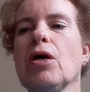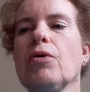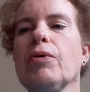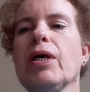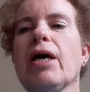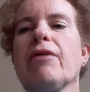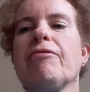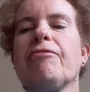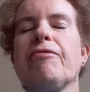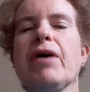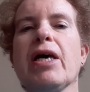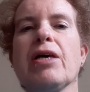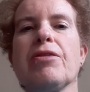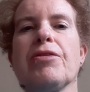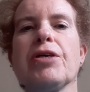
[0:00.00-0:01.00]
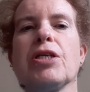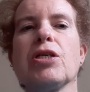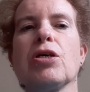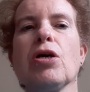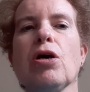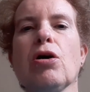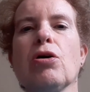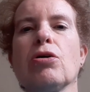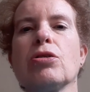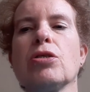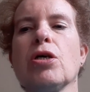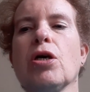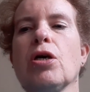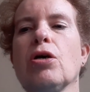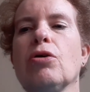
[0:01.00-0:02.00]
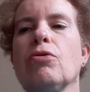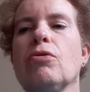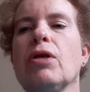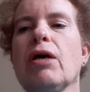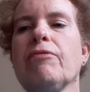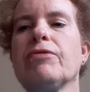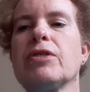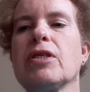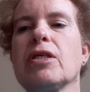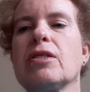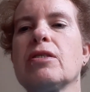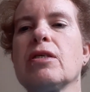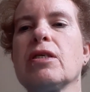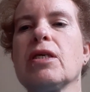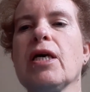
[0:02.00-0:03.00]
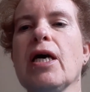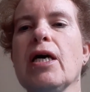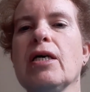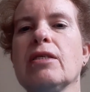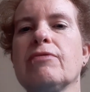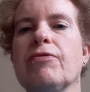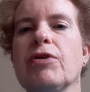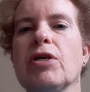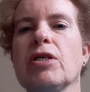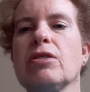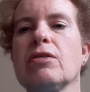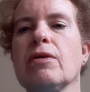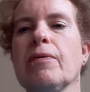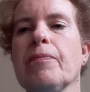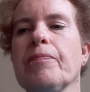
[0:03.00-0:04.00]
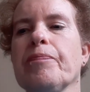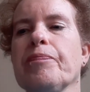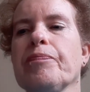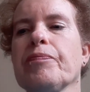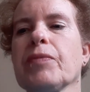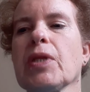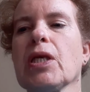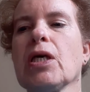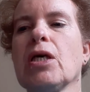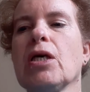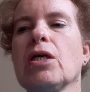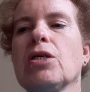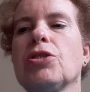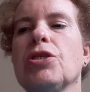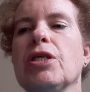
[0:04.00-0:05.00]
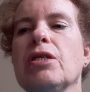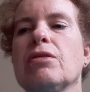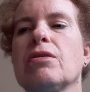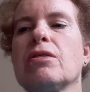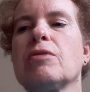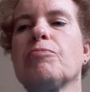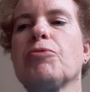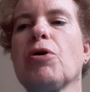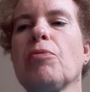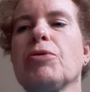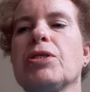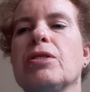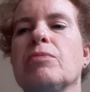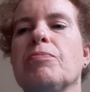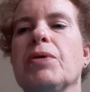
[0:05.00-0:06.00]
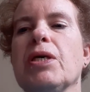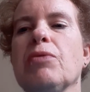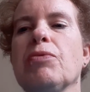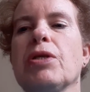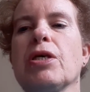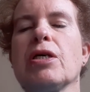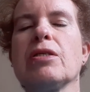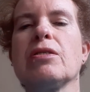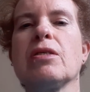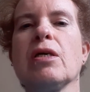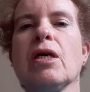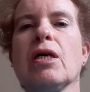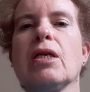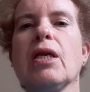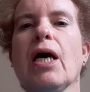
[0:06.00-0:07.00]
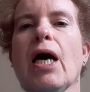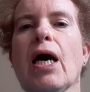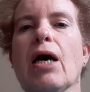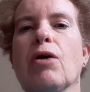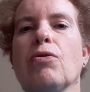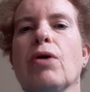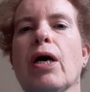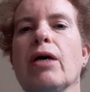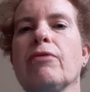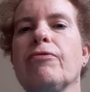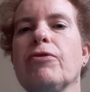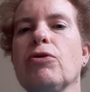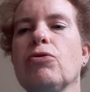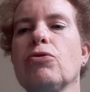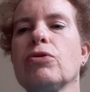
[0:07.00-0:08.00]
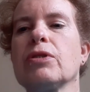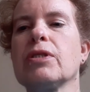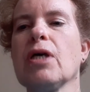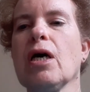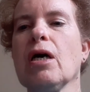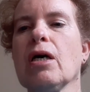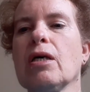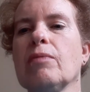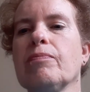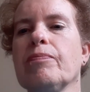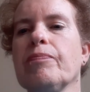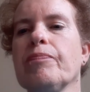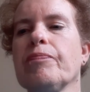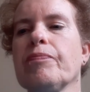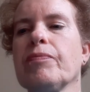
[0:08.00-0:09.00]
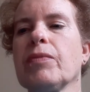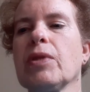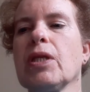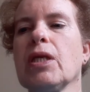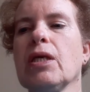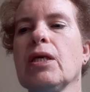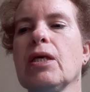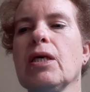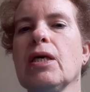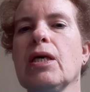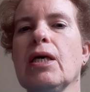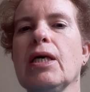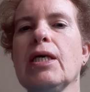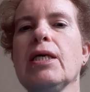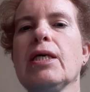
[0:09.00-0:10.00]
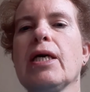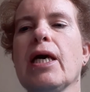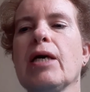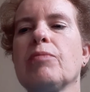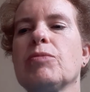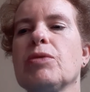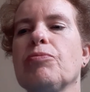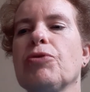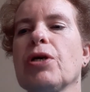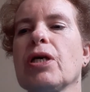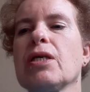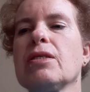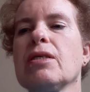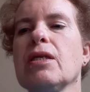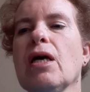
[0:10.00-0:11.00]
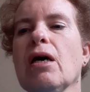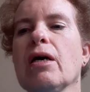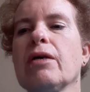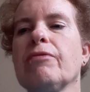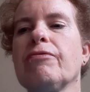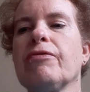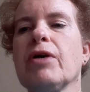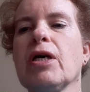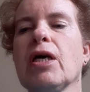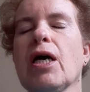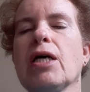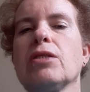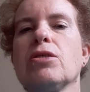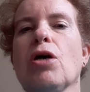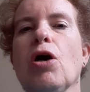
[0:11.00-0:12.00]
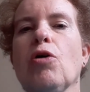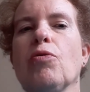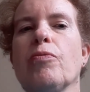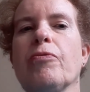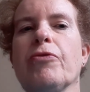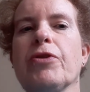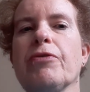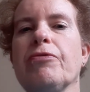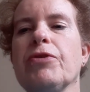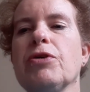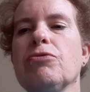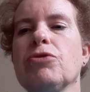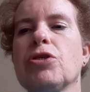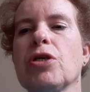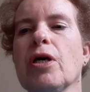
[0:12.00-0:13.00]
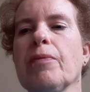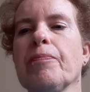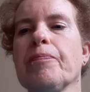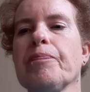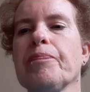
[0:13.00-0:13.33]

We have faith in God, who loves us and cares for us. Jesus promised to be with us now and for all time. He came to bring us life and hope for the future.